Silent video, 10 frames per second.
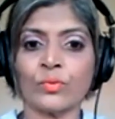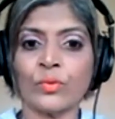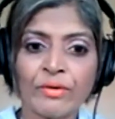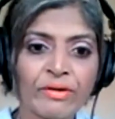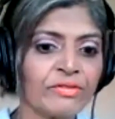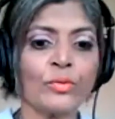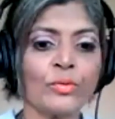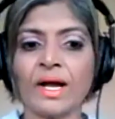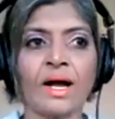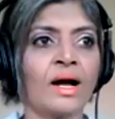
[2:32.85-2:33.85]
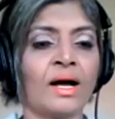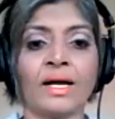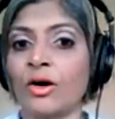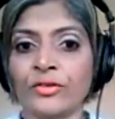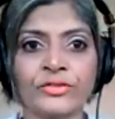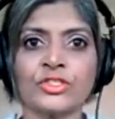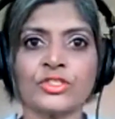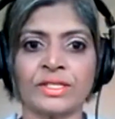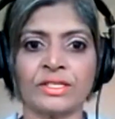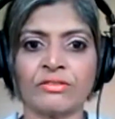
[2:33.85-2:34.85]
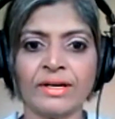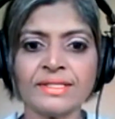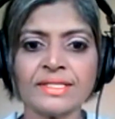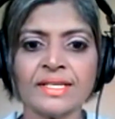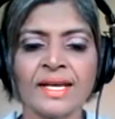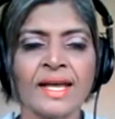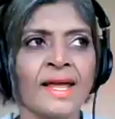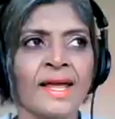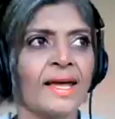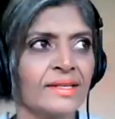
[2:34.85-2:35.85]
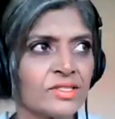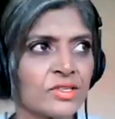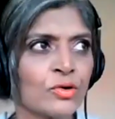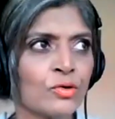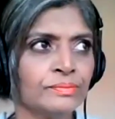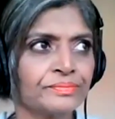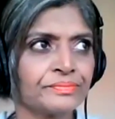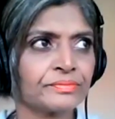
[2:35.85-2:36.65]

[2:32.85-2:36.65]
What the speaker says: wherever we are on the journey, right? And so